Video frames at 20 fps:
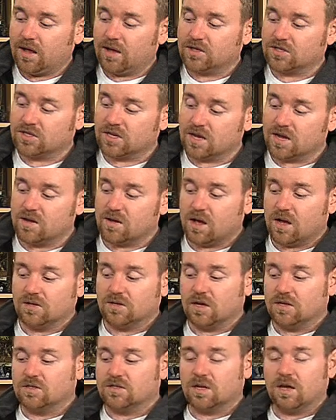like I say,
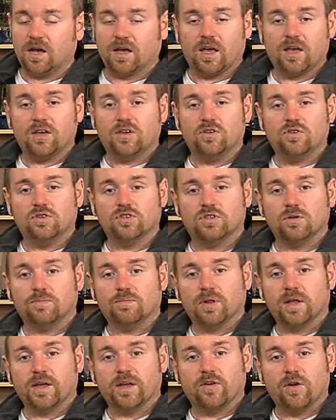as a guy who used to
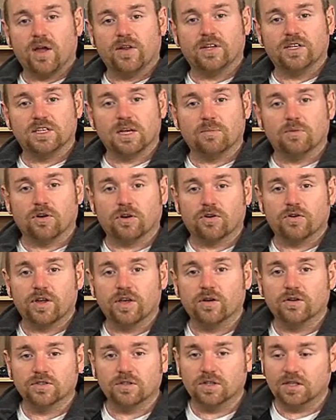play Grand Exemplar
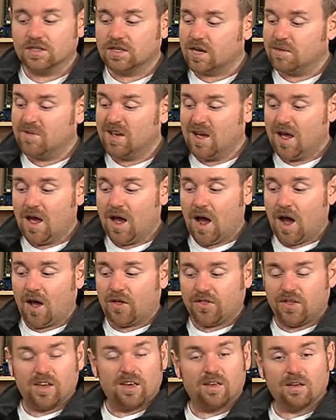Krios all the time, I
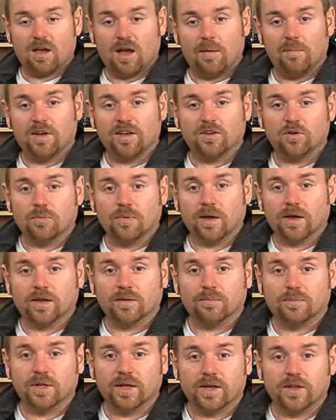think I might go back
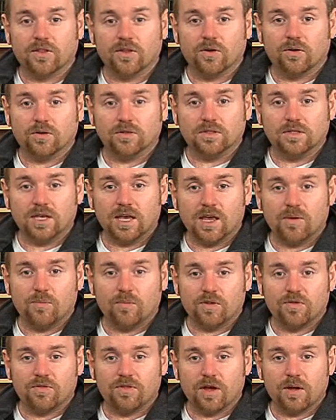and play the odd game
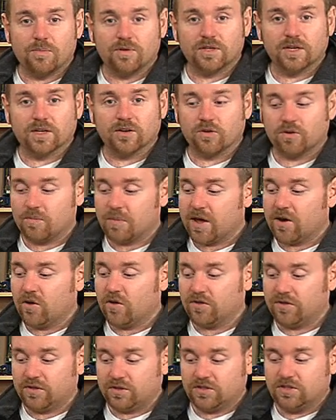with Protectorate of
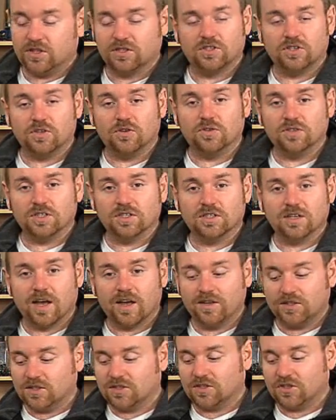Menoth just to use this
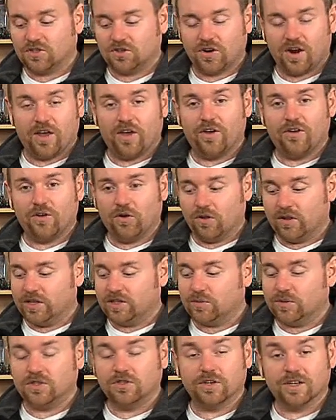guy, just to try out all
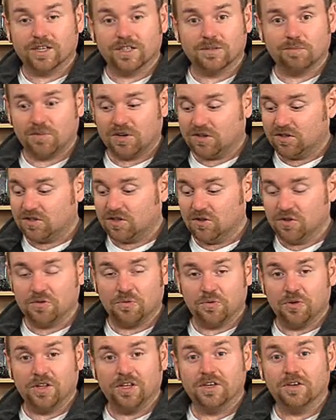these wee tricks, because they look
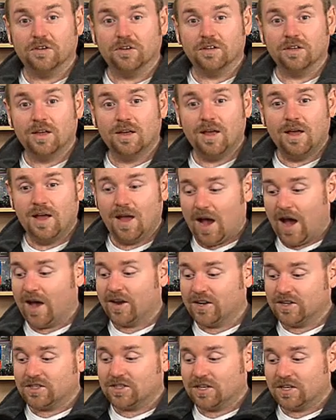really good,
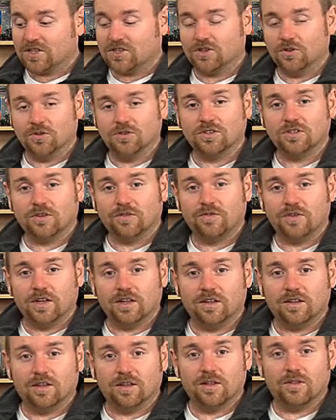and it's an excuse to
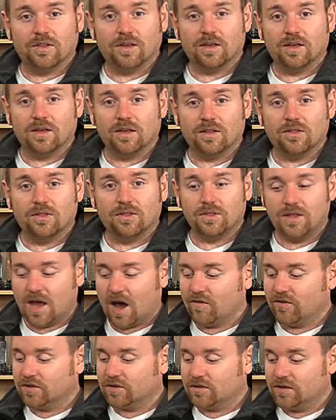field the
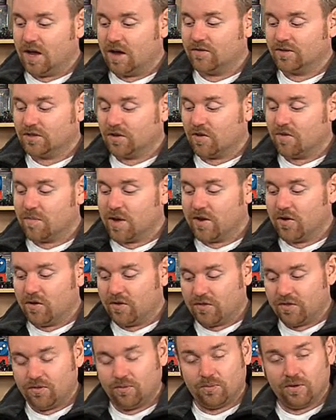Avatar of
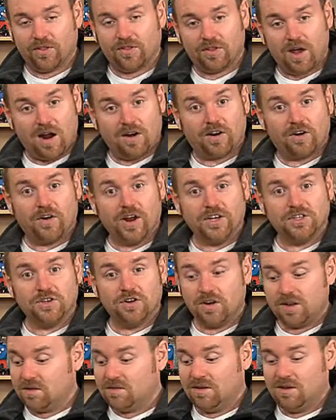Menoth with Iron Aggression
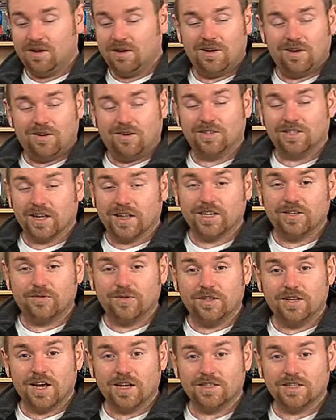on it, which I think is
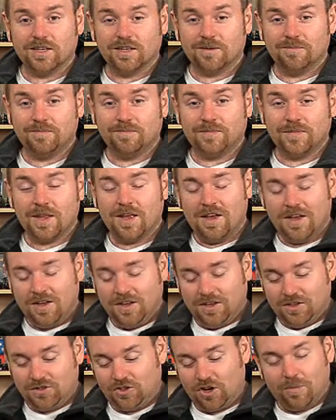fantastic.
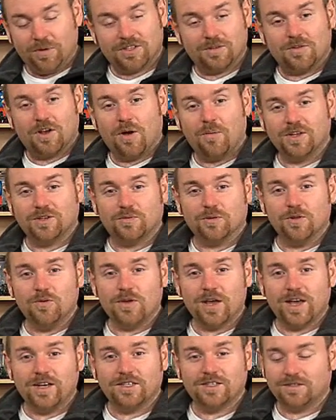Drop me some comments below,
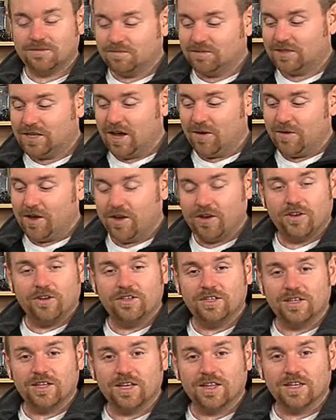guys. Tell me how
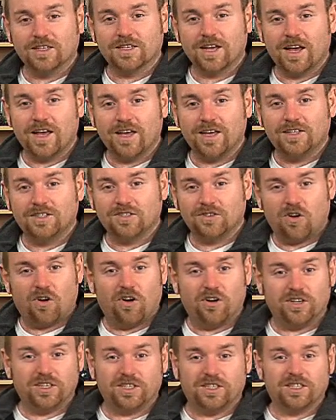good you think this guy is,
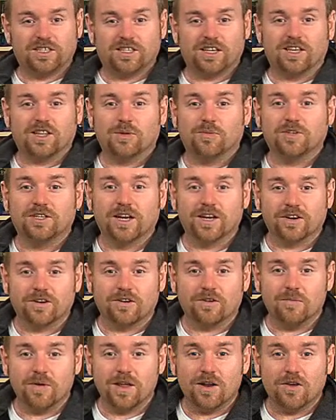or do you just think the
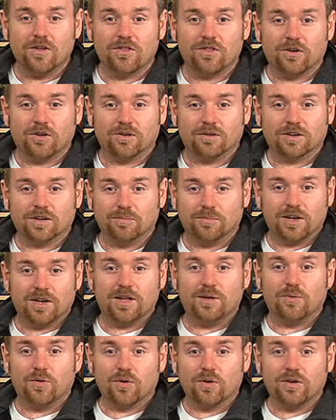Protectorate of Menoth are
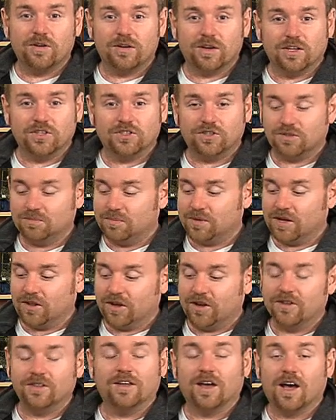completely broken and shouldn't be
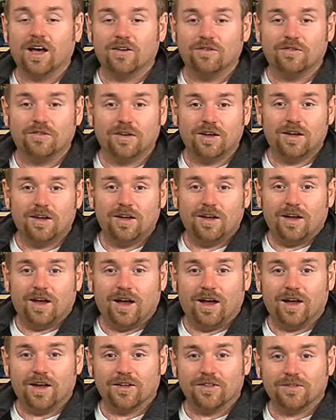allowed to
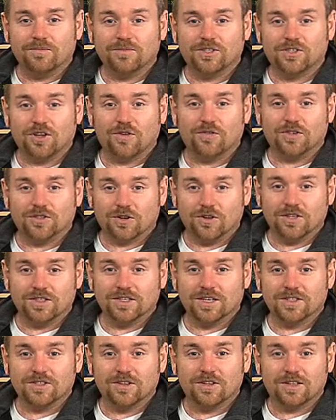have stuff as good as
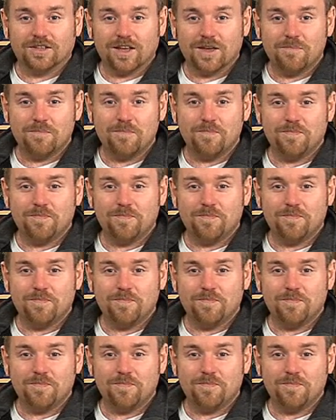this all the time?